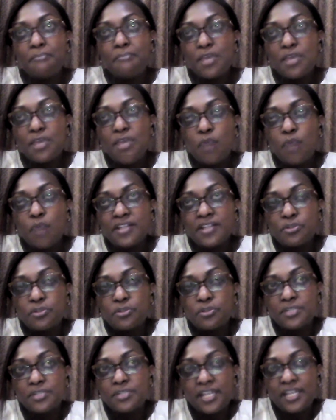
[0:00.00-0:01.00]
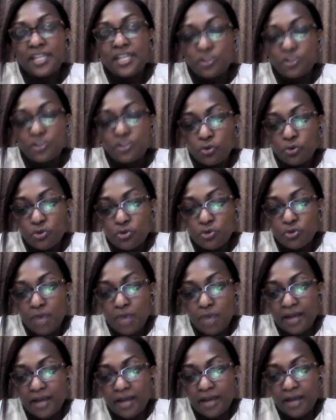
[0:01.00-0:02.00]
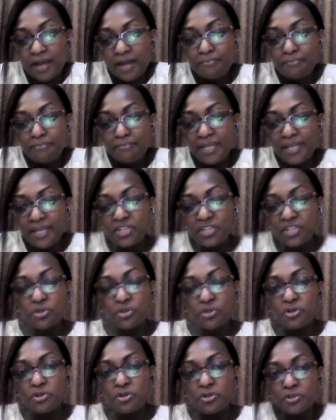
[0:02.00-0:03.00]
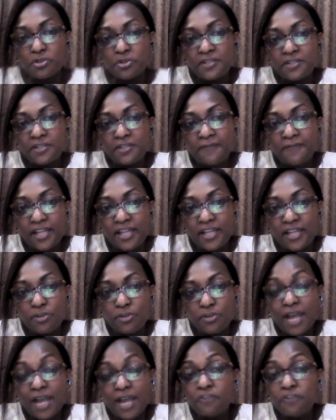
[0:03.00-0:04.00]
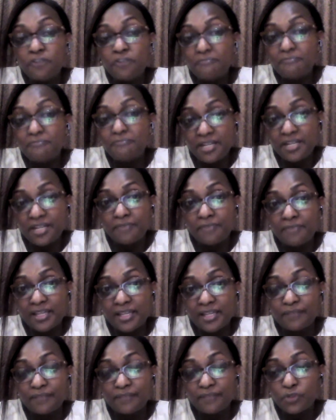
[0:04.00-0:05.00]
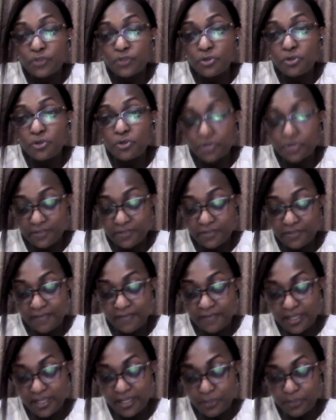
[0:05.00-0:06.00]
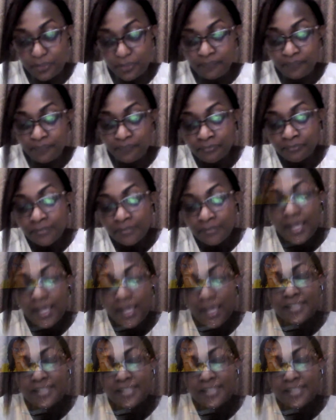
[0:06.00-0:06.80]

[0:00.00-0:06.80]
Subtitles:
may want to dent who you are, but money should not define you. Lack of money, rather, should not define you.